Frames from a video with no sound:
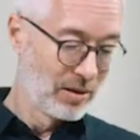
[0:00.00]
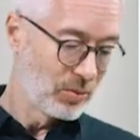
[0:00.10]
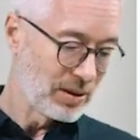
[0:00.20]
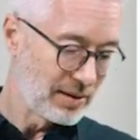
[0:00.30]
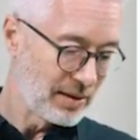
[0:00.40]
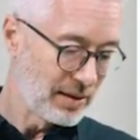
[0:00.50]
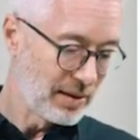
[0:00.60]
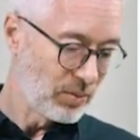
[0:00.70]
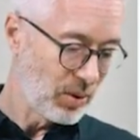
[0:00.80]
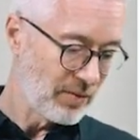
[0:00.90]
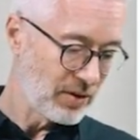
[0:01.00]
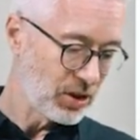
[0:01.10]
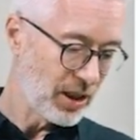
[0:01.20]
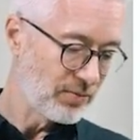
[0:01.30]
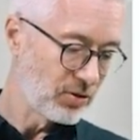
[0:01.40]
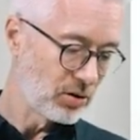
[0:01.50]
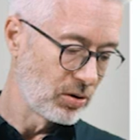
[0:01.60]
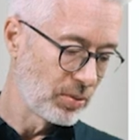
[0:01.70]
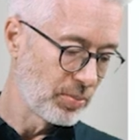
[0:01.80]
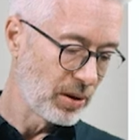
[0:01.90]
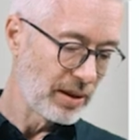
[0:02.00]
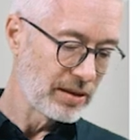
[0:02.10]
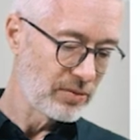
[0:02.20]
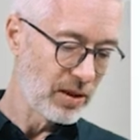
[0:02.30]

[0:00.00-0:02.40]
We see here we have a shape for Nobel Prize,